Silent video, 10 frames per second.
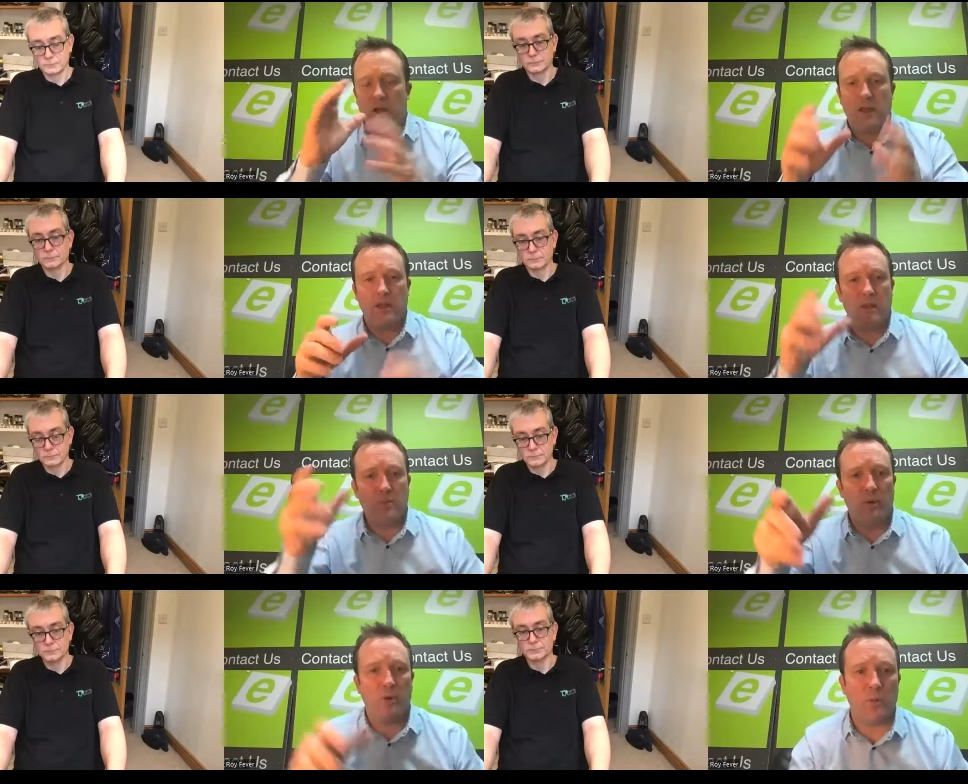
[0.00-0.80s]
Speaker 1: aren't they? And
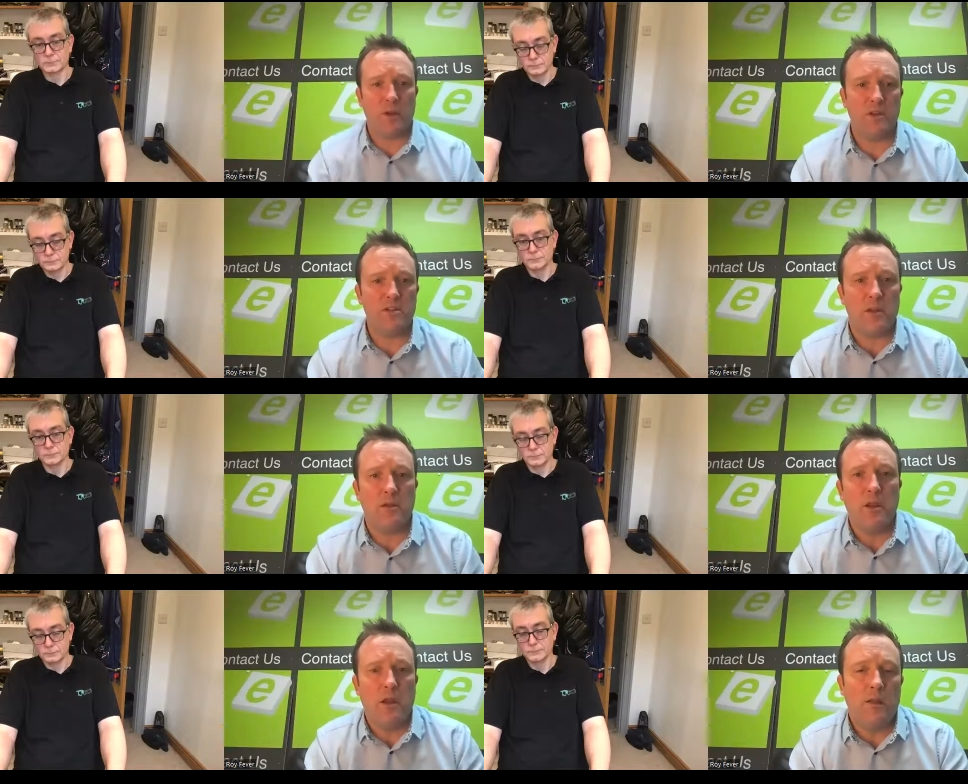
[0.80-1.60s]
they put them on the
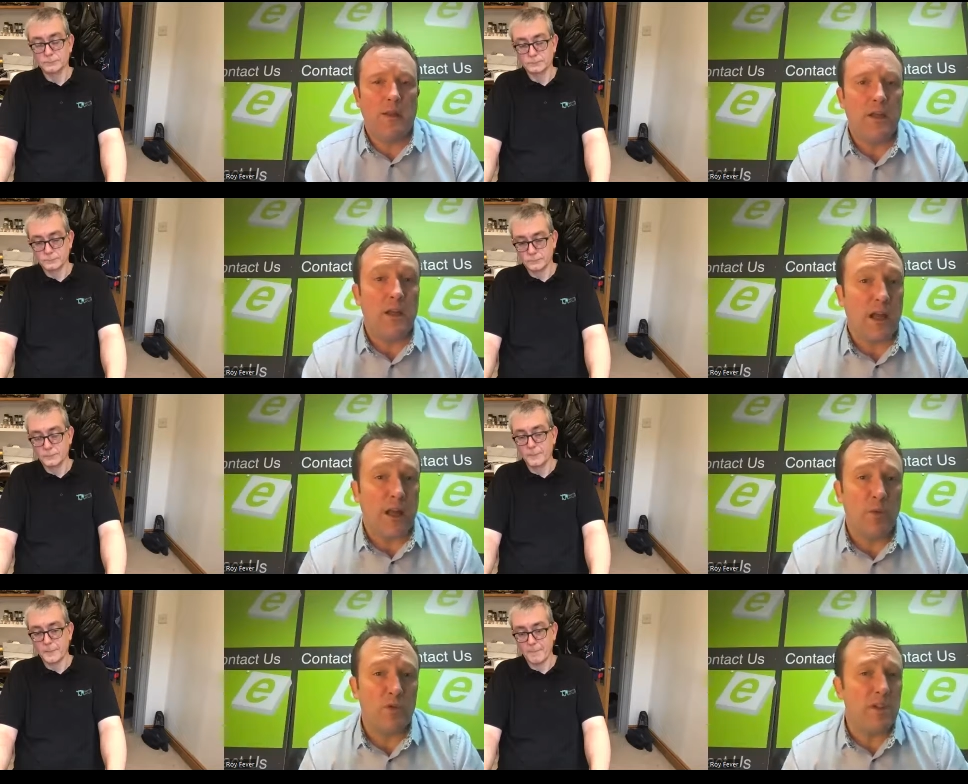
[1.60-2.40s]
windowsill and they can
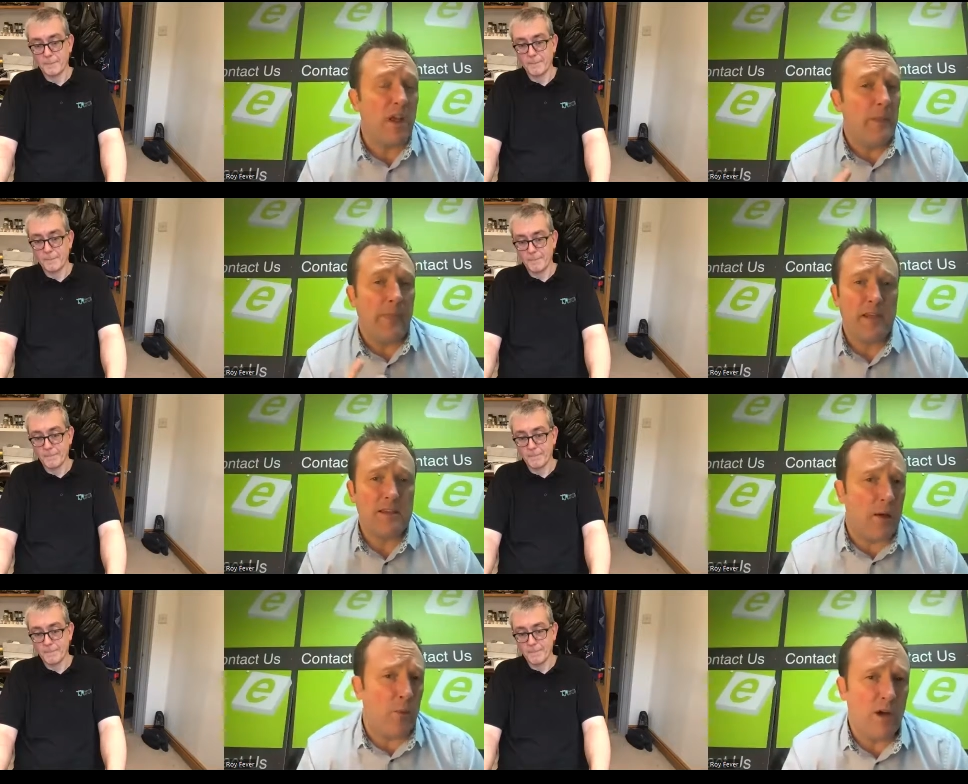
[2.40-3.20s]
collect water.
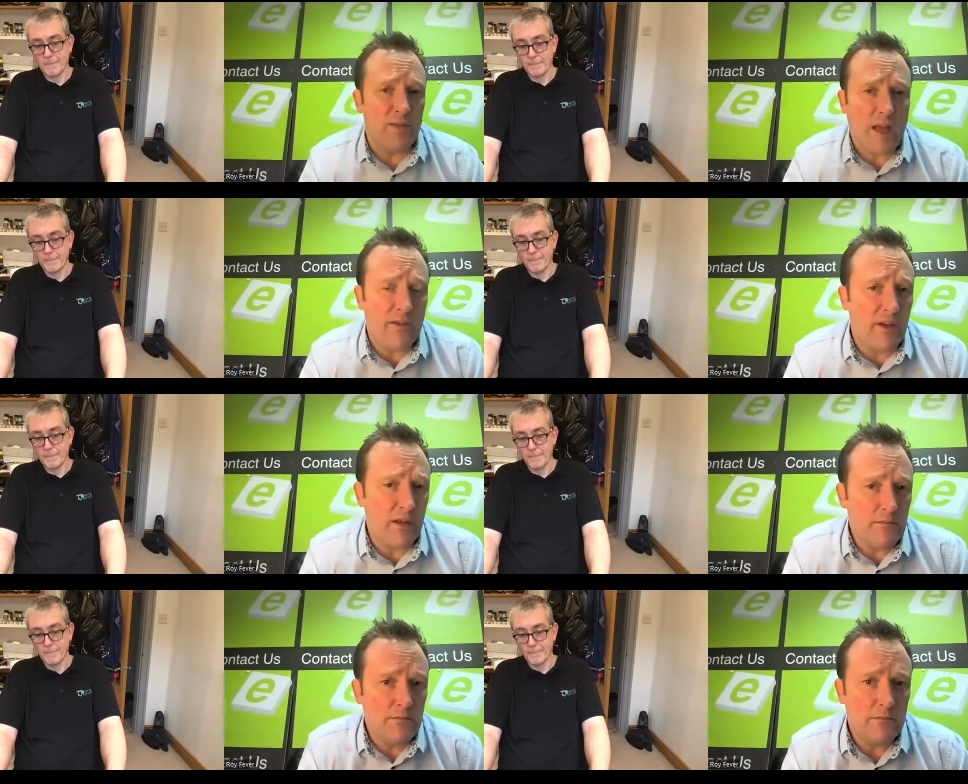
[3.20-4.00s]
Is that worth
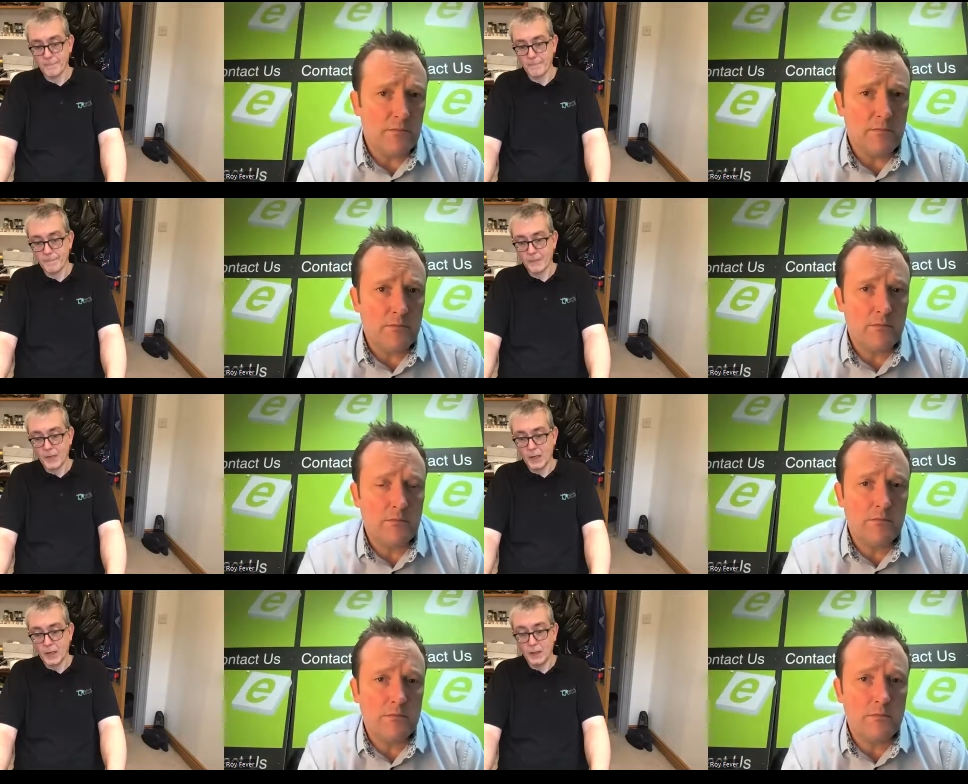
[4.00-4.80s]
having?
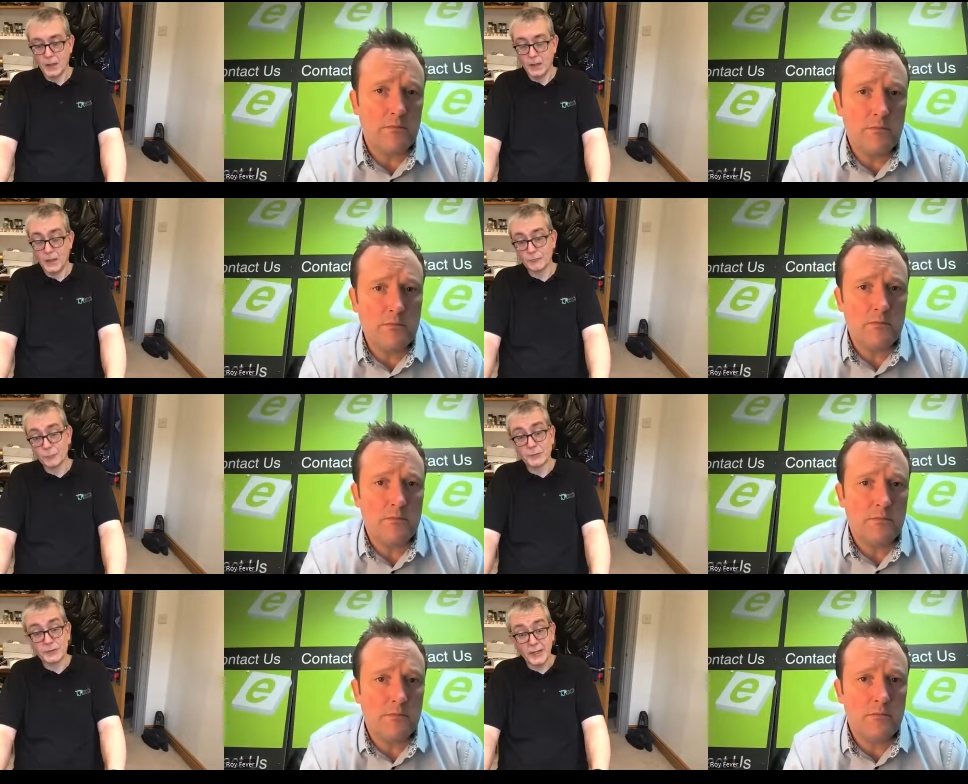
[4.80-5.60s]

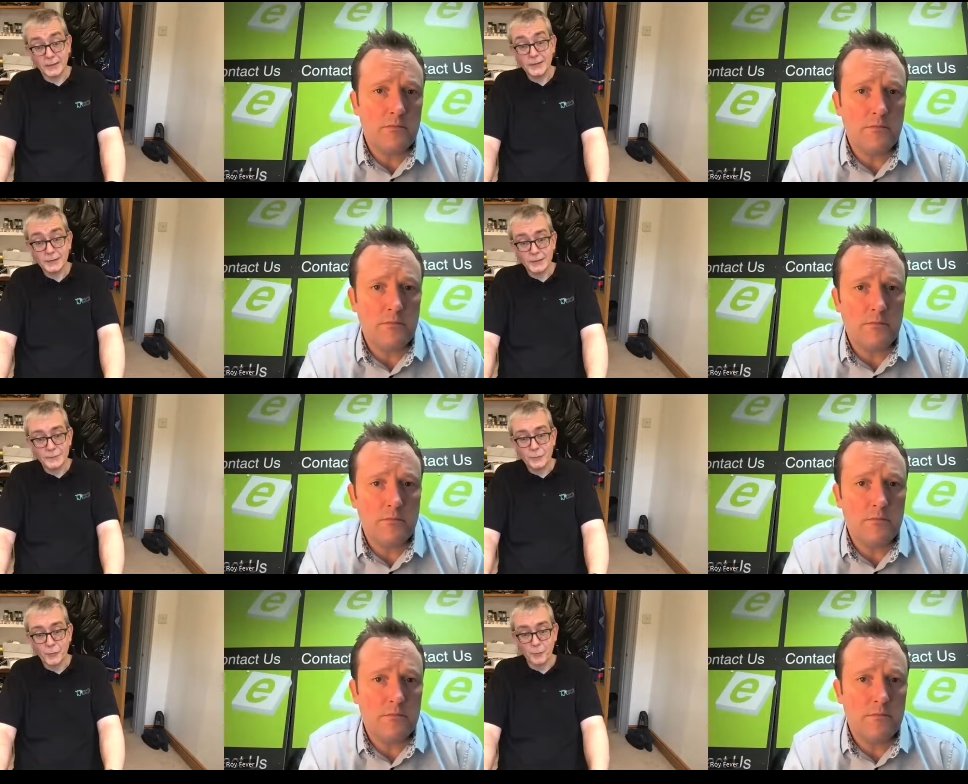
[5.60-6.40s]
Speaker 2: Hundred percent.
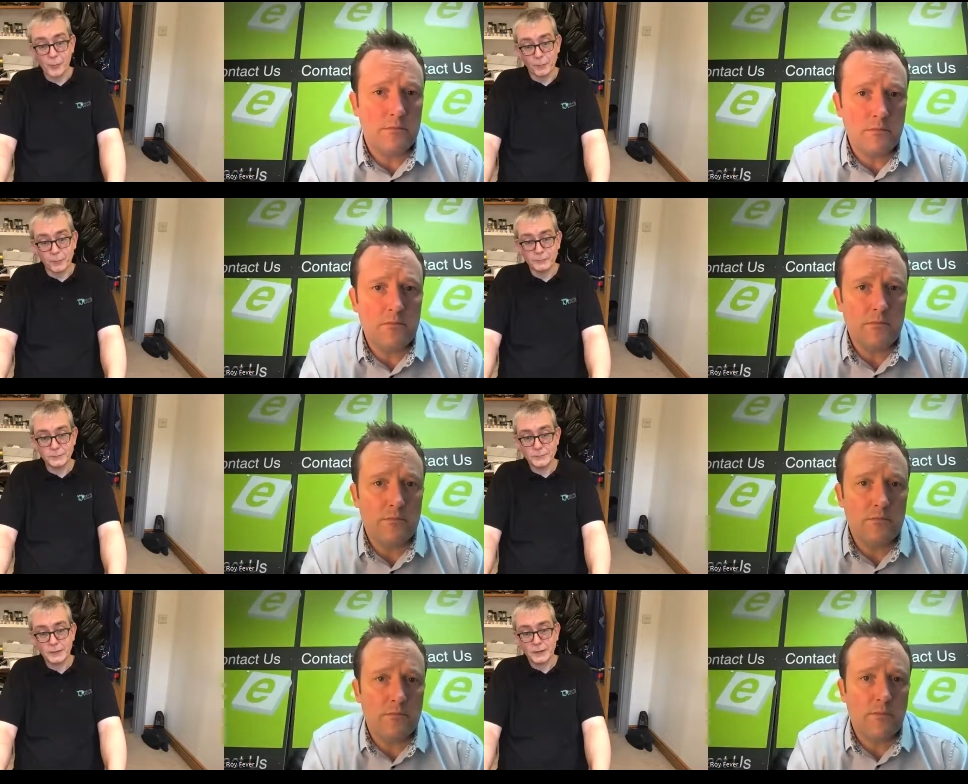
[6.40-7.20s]
If you've got a
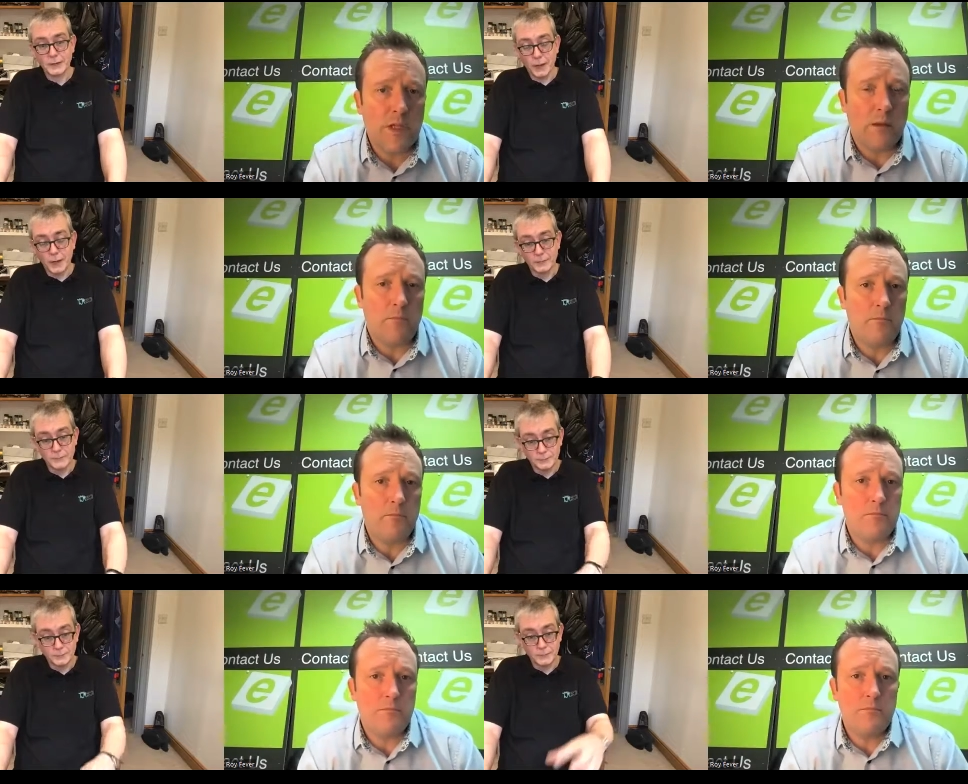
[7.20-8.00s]
problem, yeah,
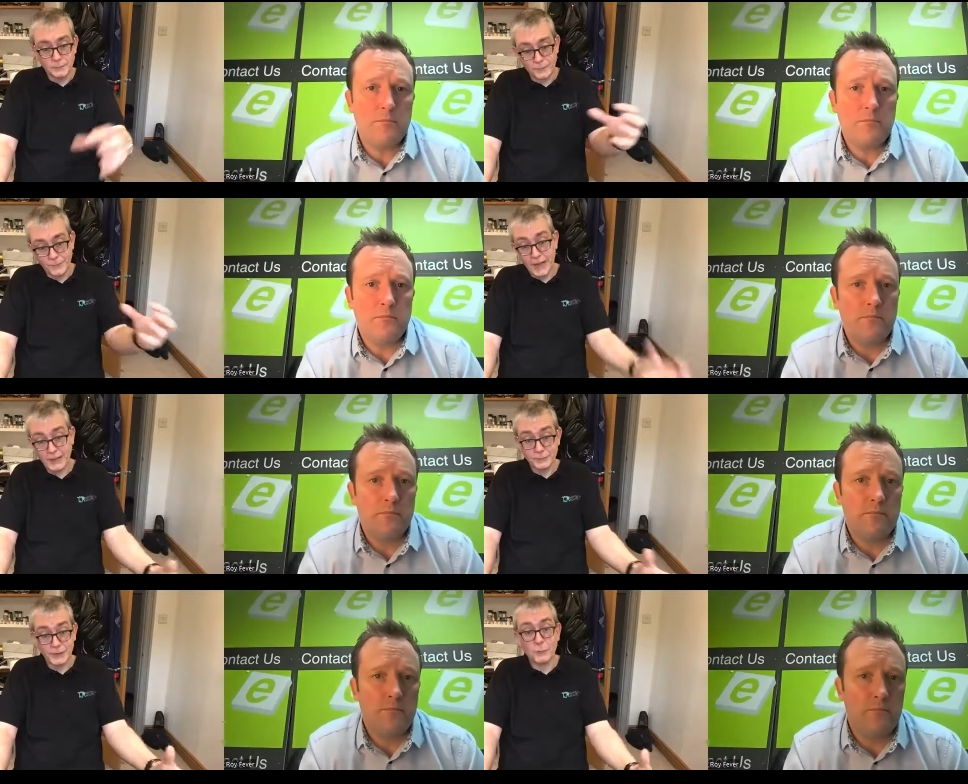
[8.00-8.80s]
um,
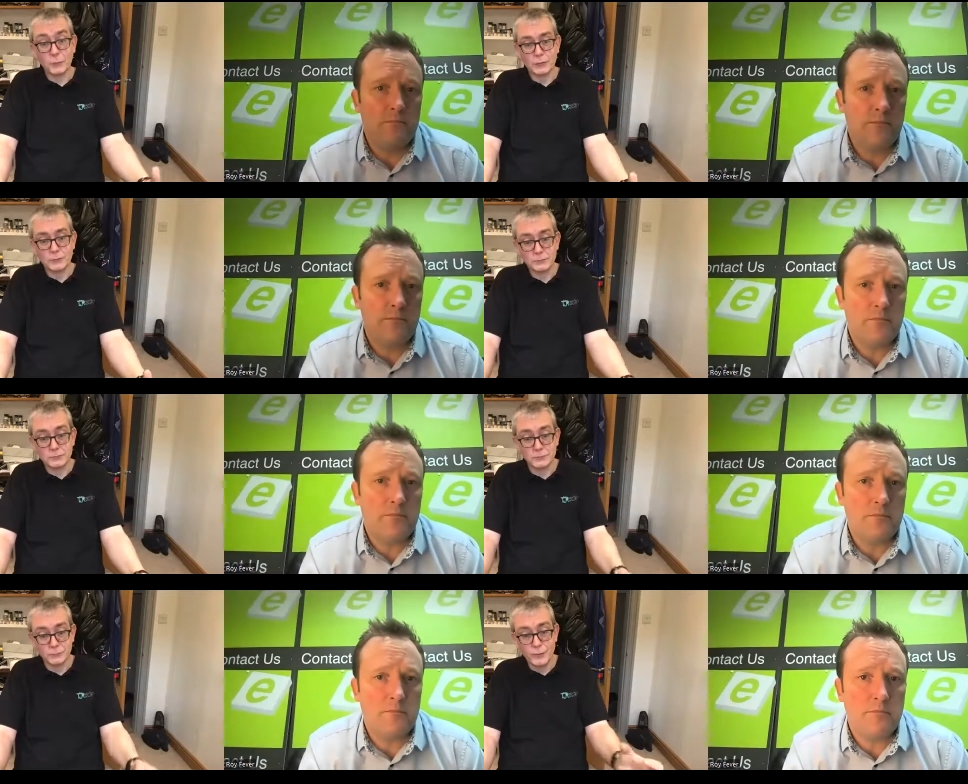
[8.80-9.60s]
that that will
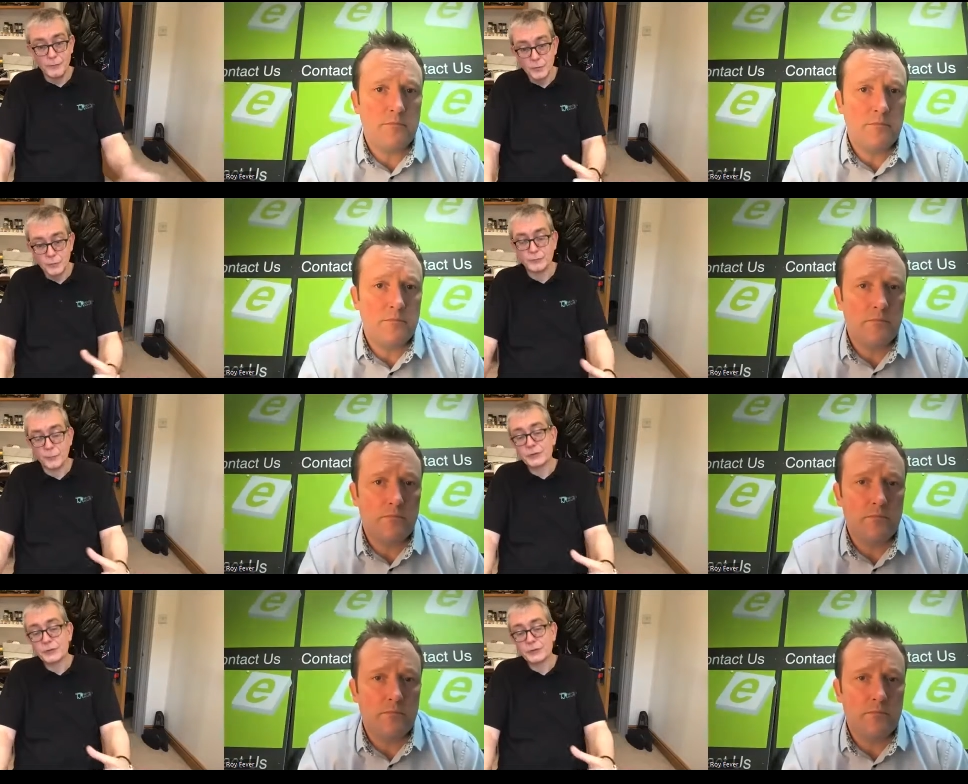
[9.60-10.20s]
remove